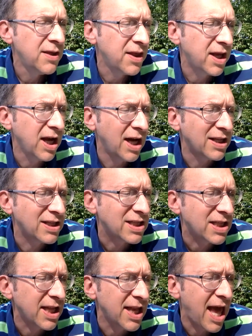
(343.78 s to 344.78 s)
The gun
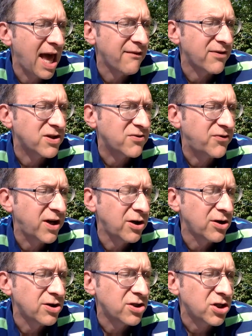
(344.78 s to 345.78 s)
slid out of his
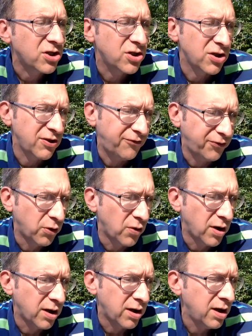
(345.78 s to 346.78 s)
fingers to the
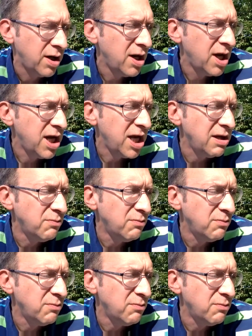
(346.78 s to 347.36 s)
floor.